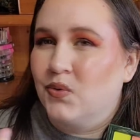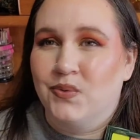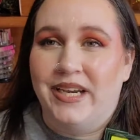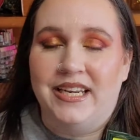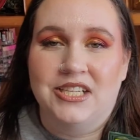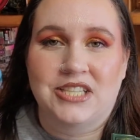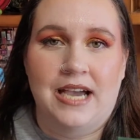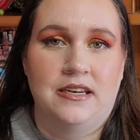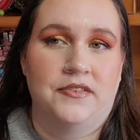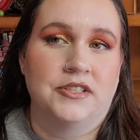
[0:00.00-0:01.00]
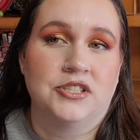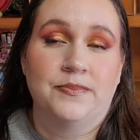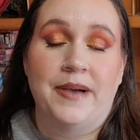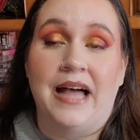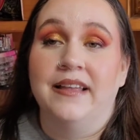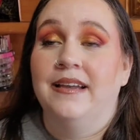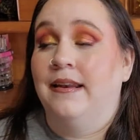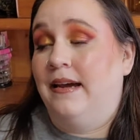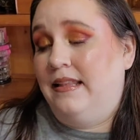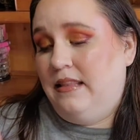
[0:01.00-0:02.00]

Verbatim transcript: greenish kind of a palette, and